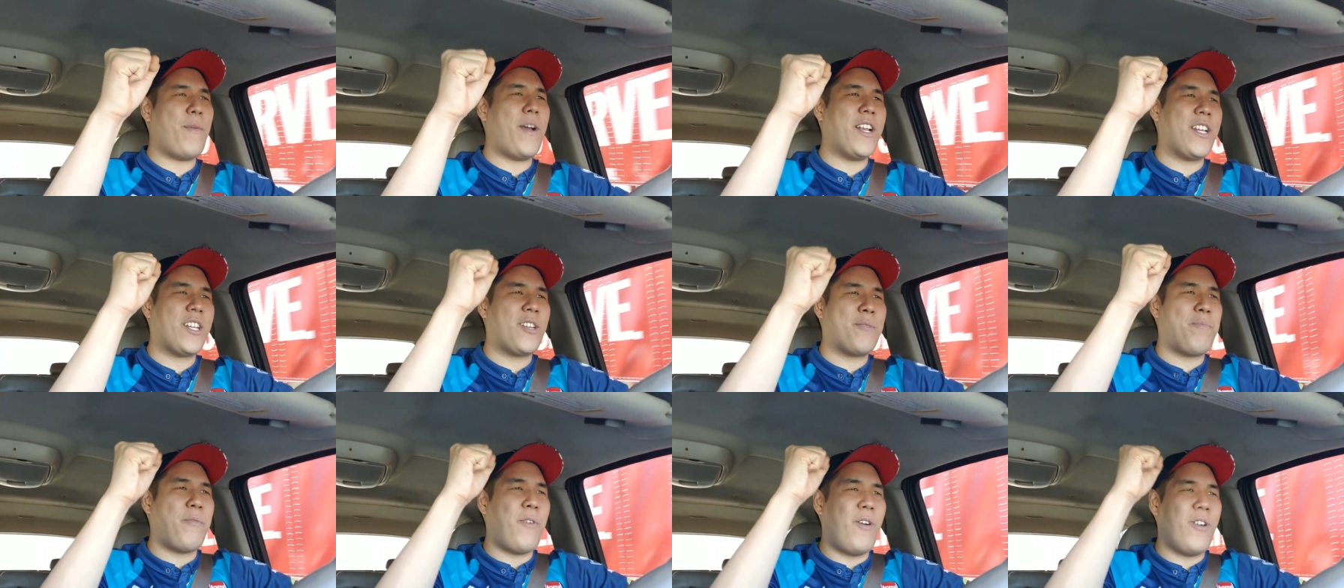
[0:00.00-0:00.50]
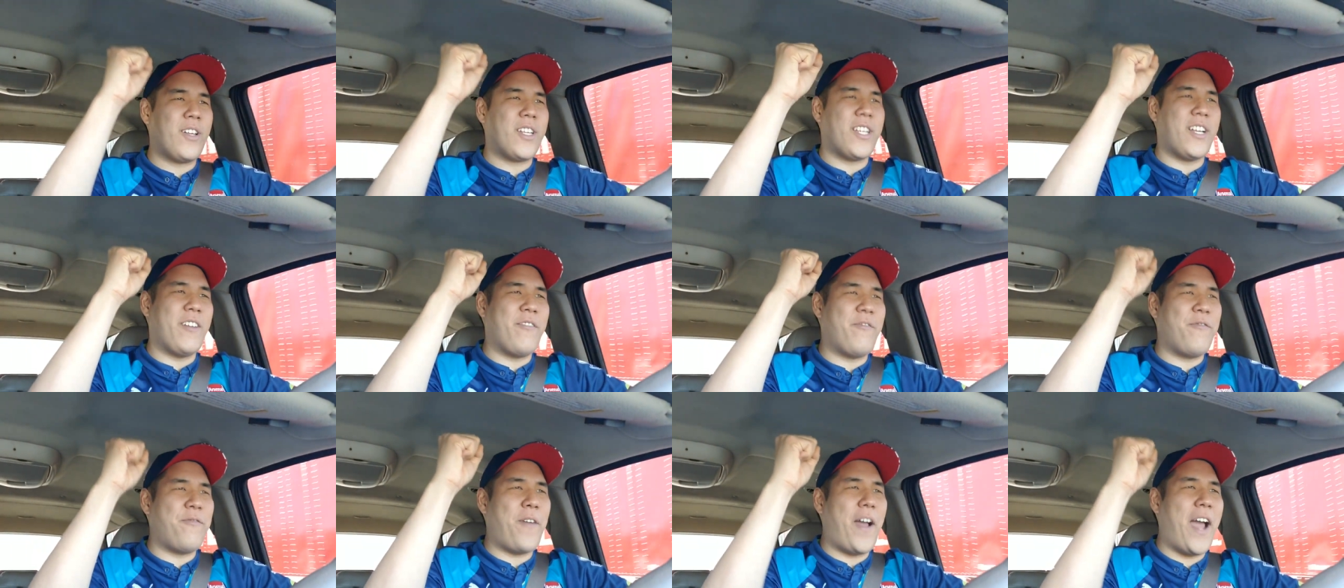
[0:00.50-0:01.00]
my sports
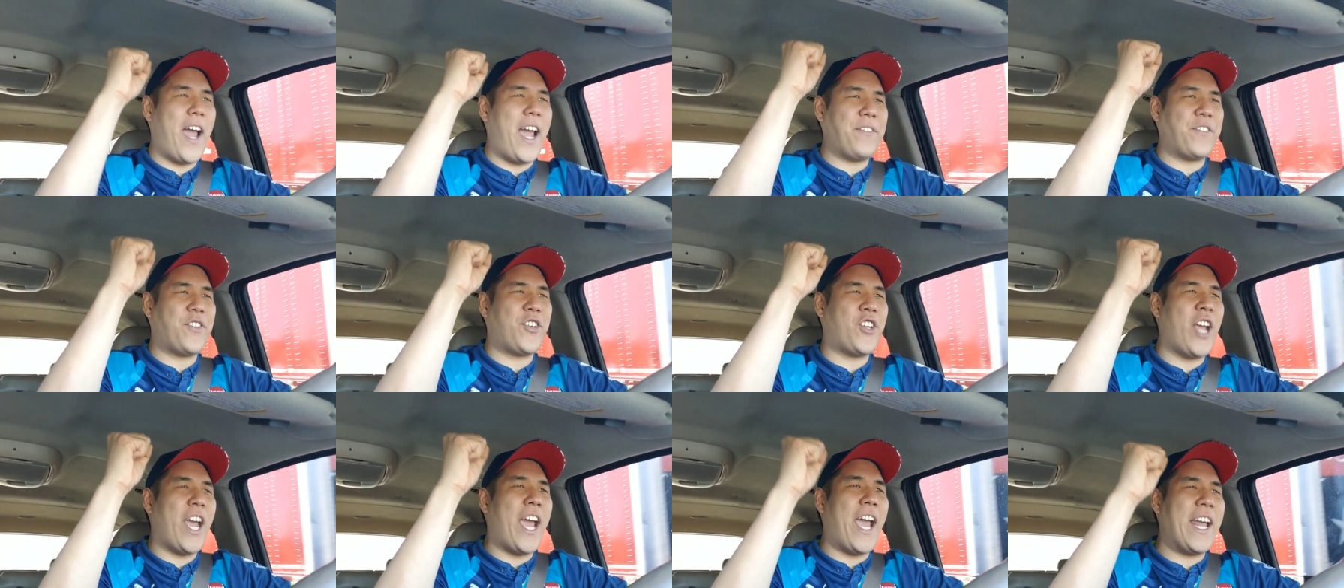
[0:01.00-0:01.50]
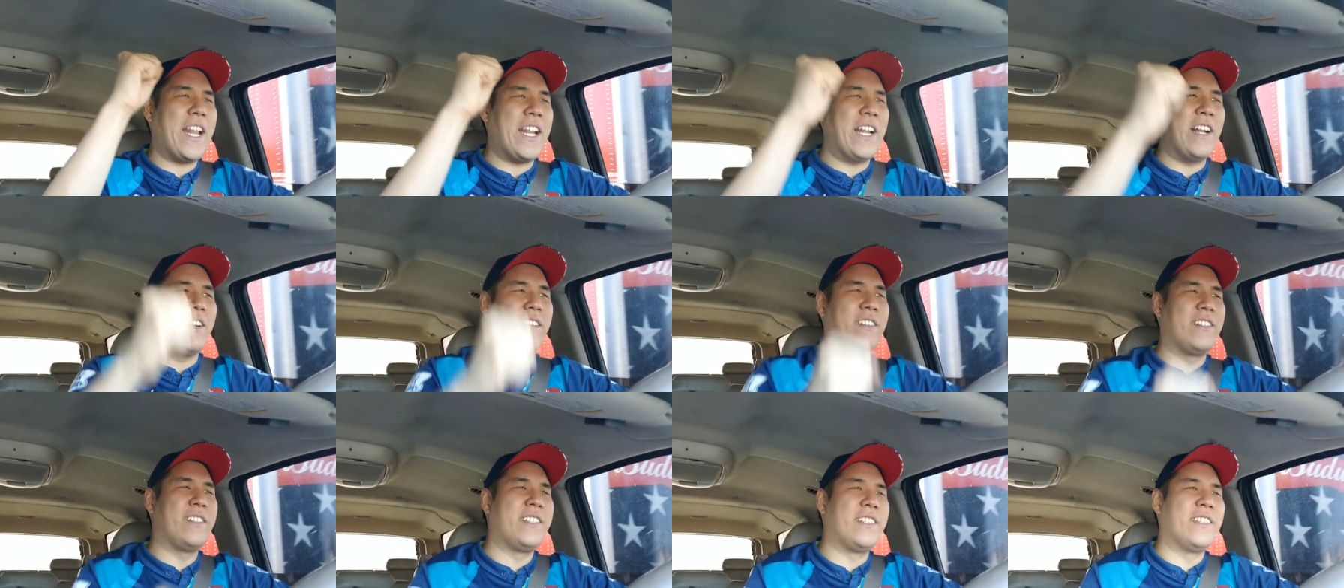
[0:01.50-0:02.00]
in 5
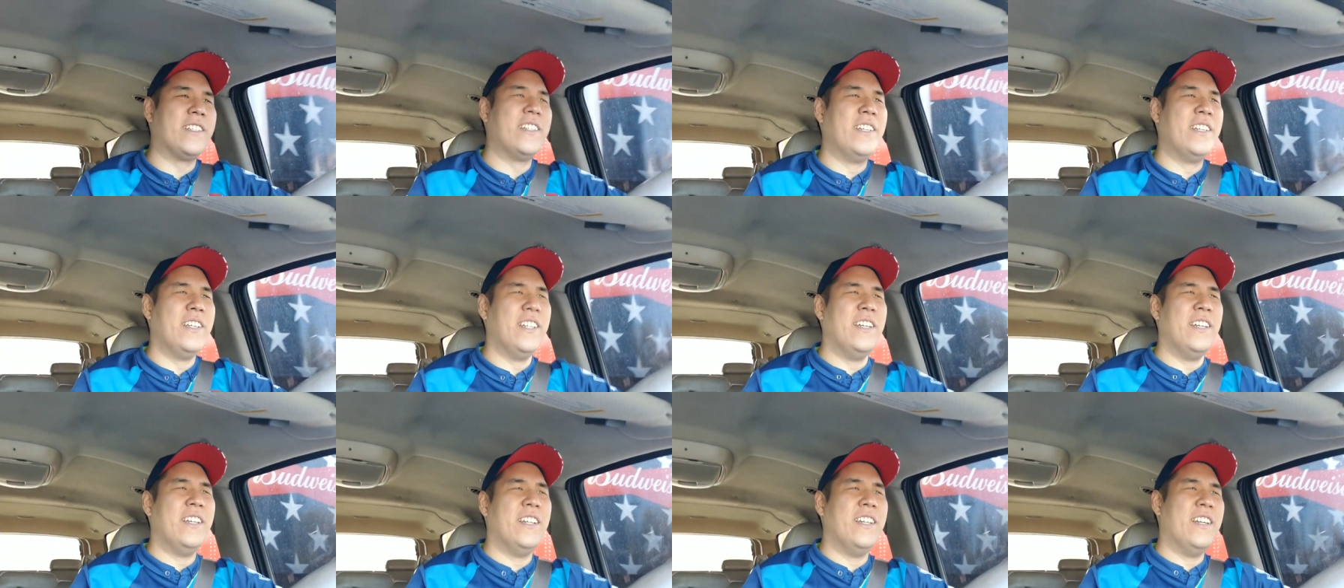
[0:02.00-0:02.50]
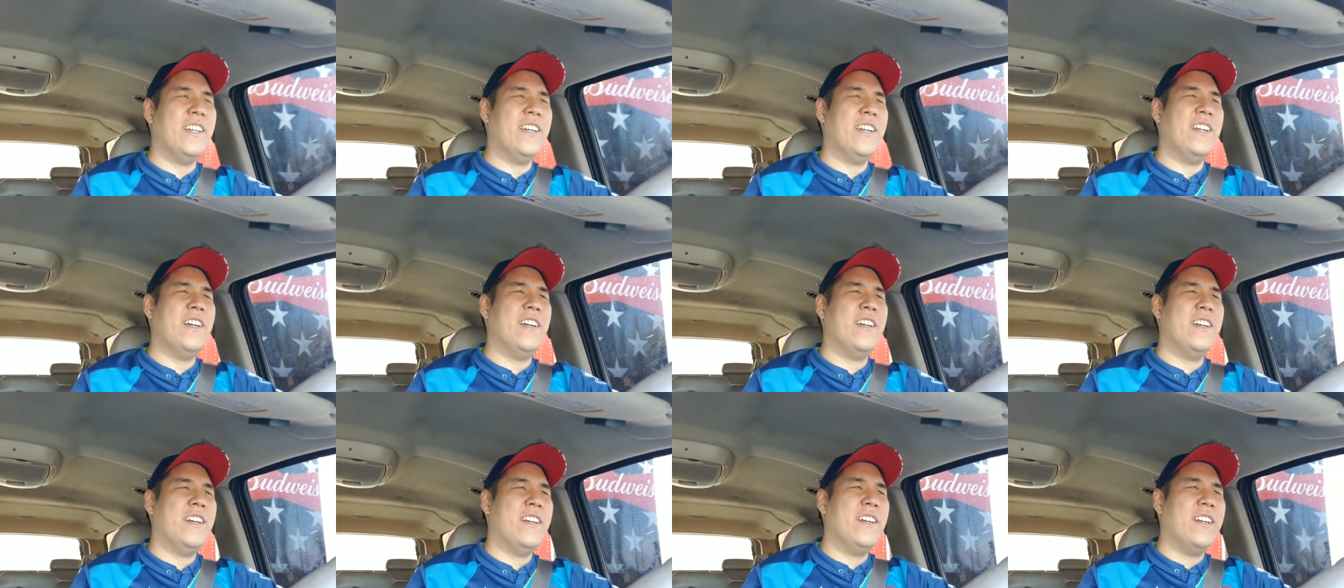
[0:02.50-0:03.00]
channels?
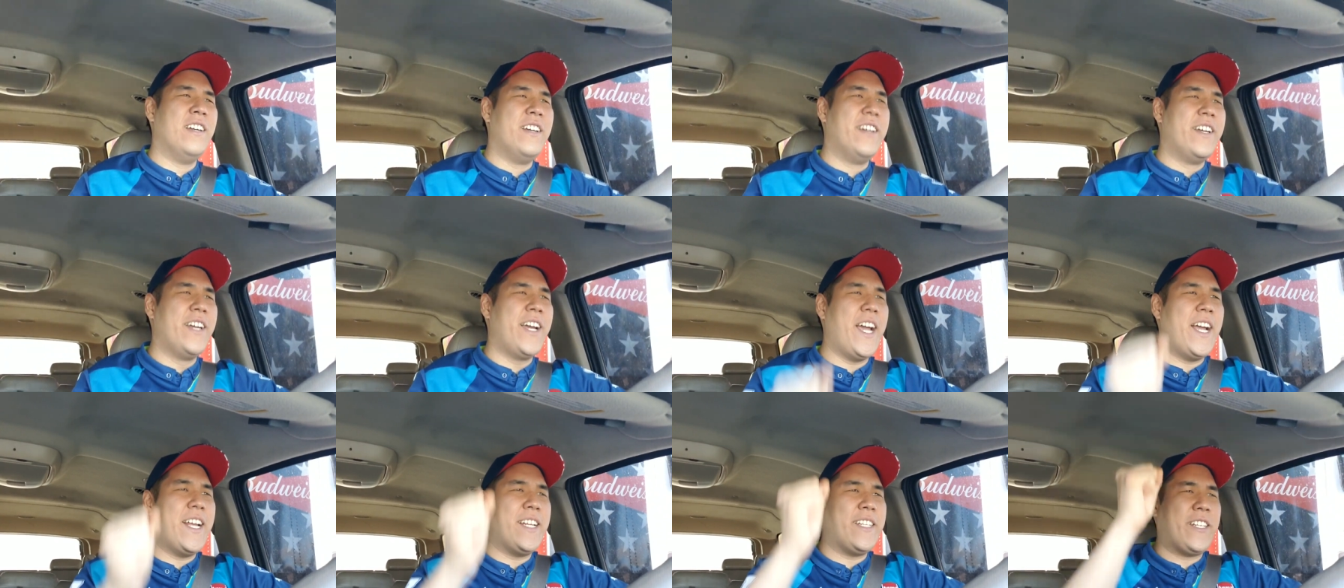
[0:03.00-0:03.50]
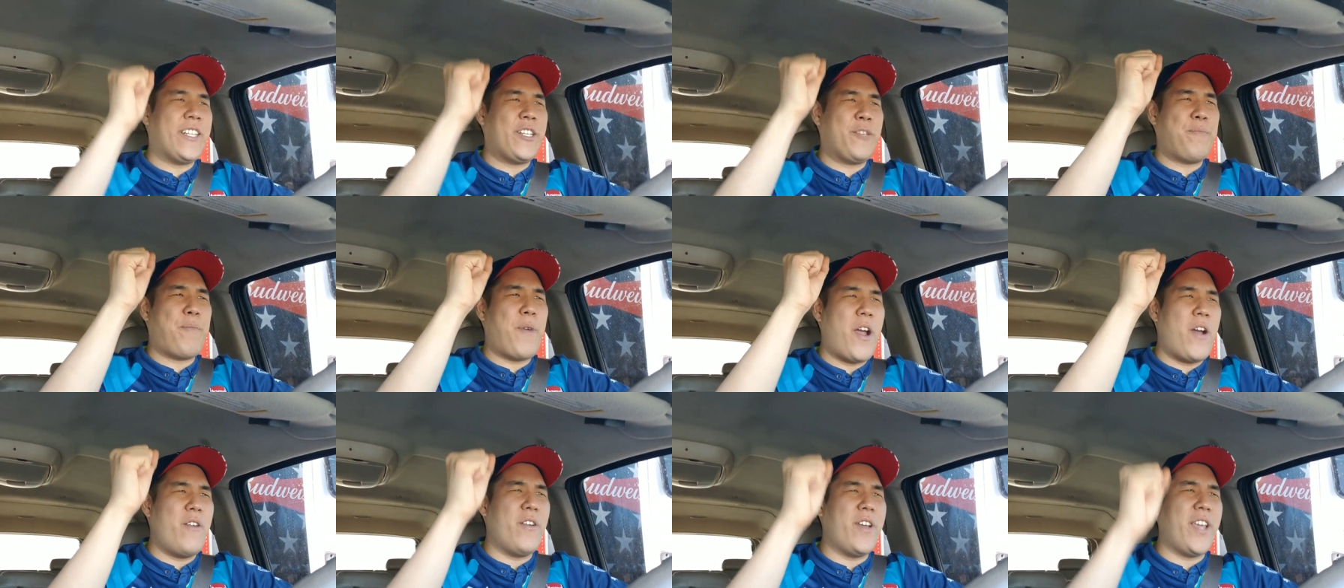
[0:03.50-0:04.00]
This is
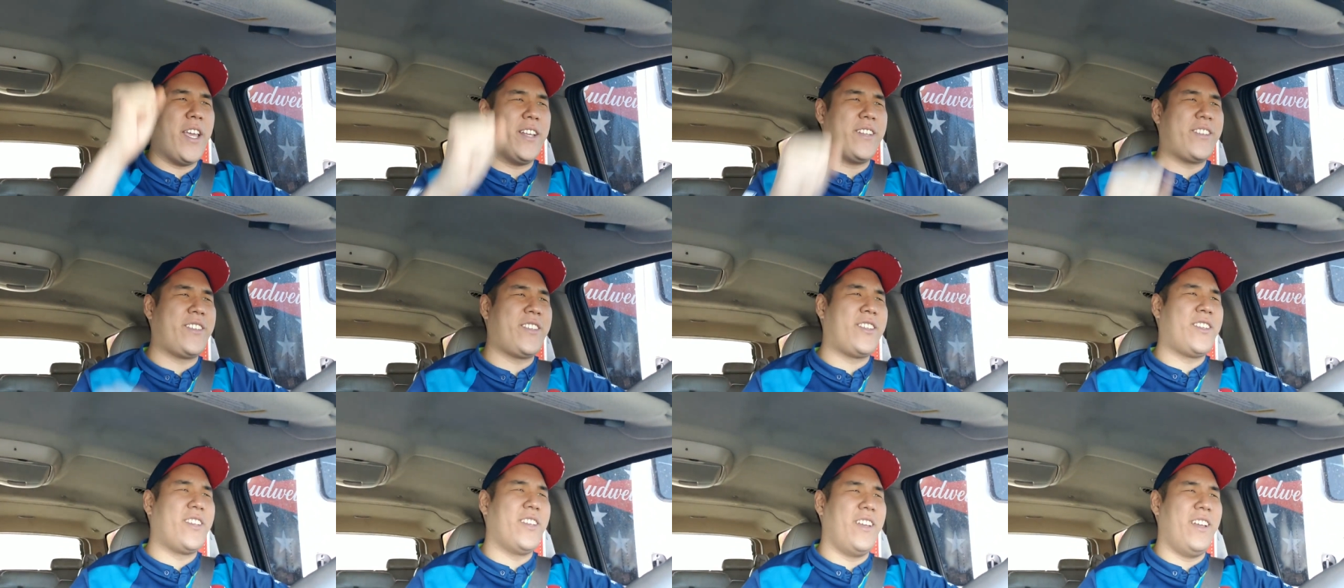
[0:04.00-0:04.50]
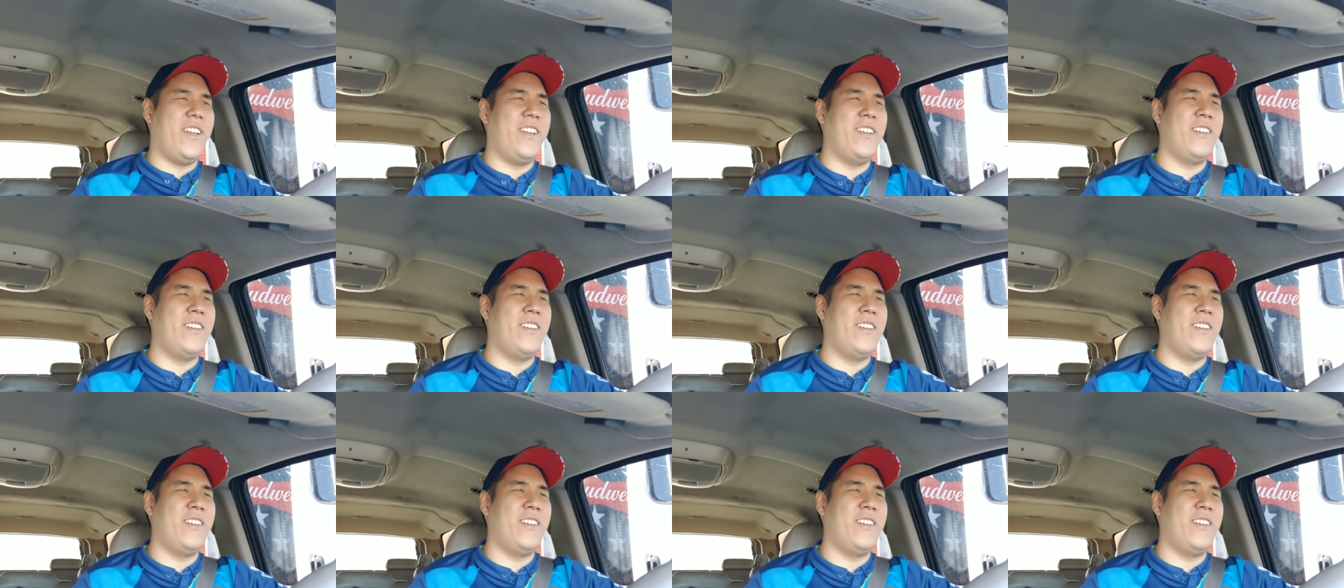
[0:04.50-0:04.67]
bogus.